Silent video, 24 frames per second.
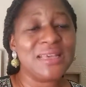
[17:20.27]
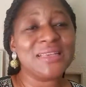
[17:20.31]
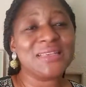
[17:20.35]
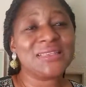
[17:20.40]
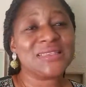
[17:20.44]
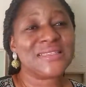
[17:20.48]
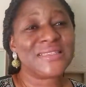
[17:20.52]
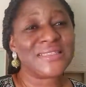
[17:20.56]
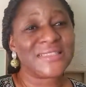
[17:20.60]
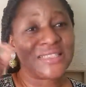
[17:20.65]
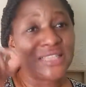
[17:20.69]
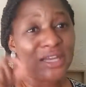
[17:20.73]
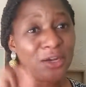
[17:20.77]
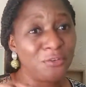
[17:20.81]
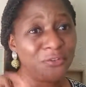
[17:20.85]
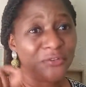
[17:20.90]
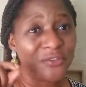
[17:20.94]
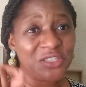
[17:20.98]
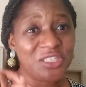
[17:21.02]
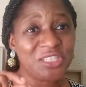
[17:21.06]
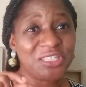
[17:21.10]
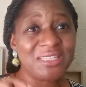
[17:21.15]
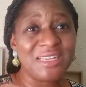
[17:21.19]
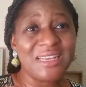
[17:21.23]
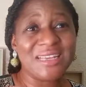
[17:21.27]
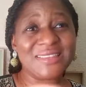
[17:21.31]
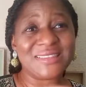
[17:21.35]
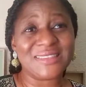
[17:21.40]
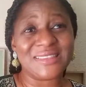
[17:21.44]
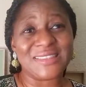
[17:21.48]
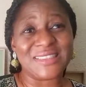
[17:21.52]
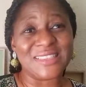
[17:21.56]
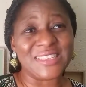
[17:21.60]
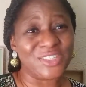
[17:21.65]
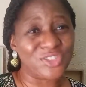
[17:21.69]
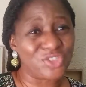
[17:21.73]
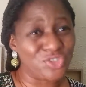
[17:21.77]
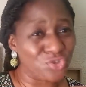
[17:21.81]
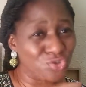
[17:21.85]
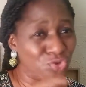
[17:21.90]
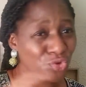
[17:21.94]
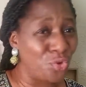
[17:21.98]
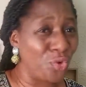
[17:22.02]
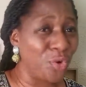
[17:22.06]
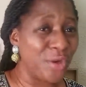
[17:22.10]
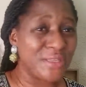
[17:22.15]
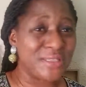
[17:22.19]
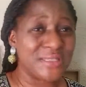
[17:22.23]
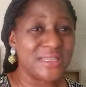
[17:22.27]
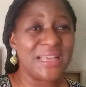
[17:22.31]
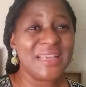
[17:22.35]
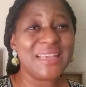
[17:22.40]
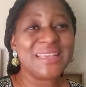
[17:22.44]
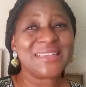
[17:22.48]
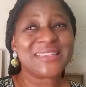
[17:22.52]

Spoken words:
Selfishness destroys.